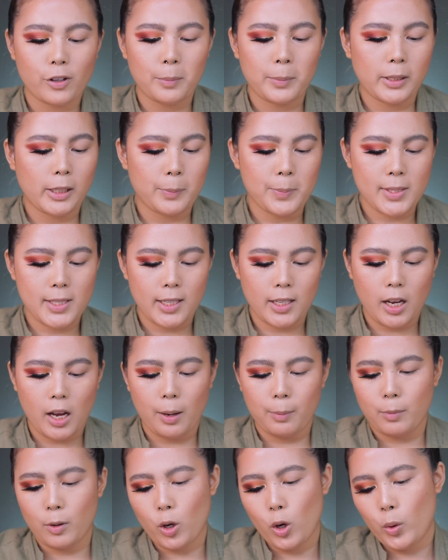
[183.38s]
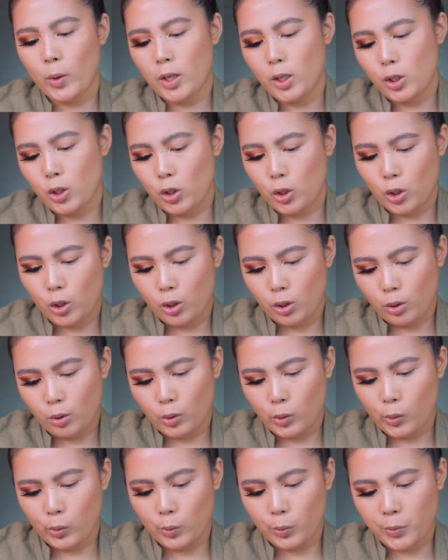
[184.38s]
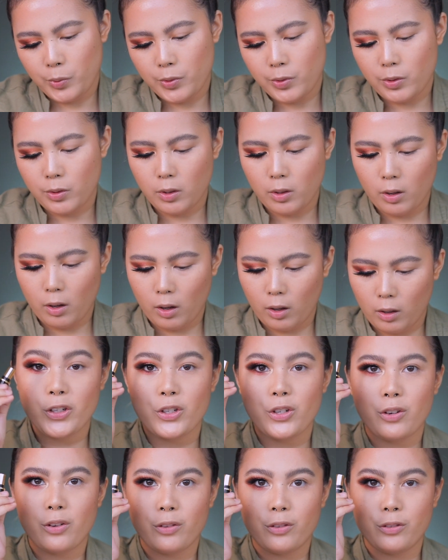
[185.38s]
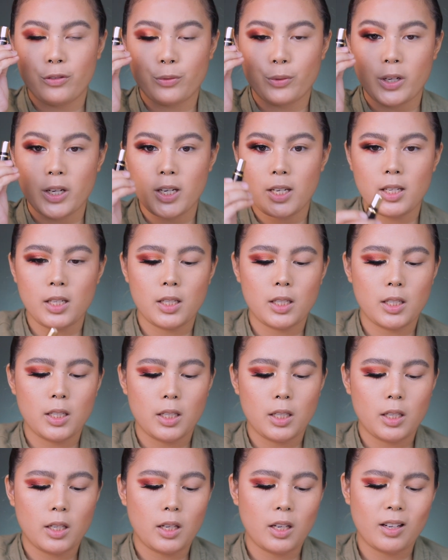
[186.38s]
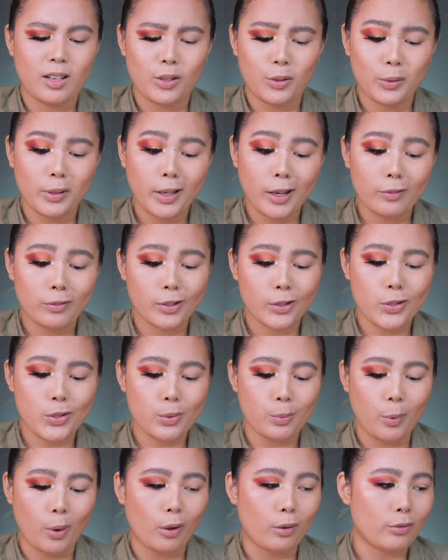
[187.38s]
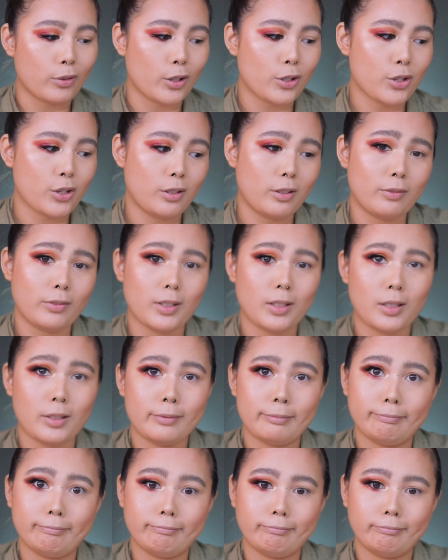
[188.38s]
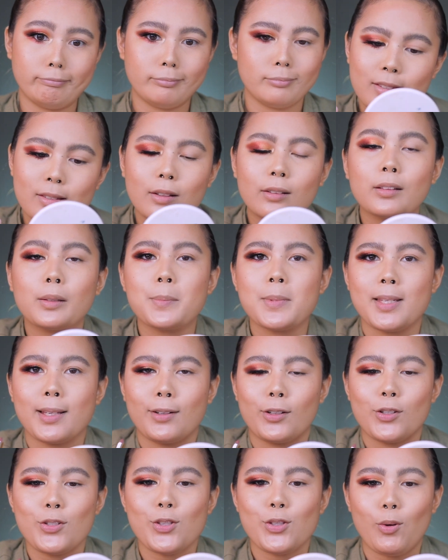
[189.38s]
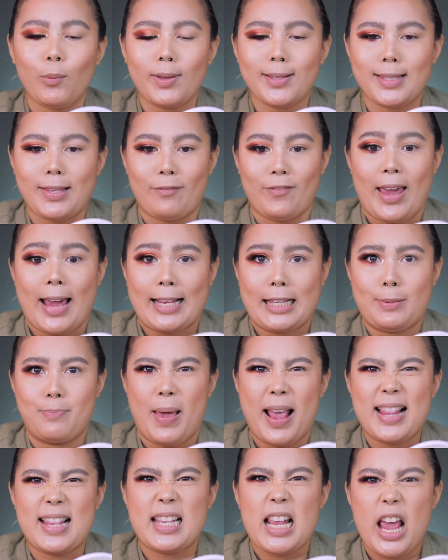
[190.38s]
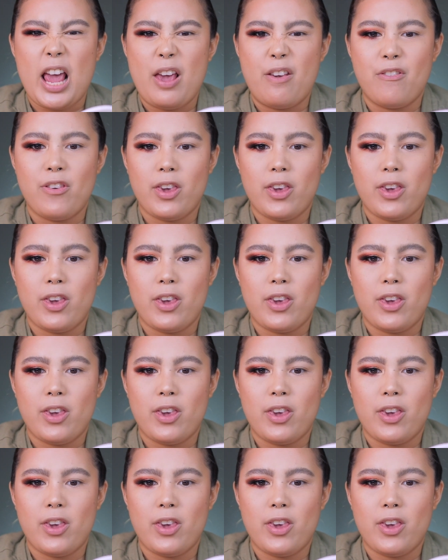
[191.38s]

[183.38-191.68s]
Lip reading: For my lipstick, I'm going to use Flesh 3. I only have the small version of it because their lipstick are so expensive.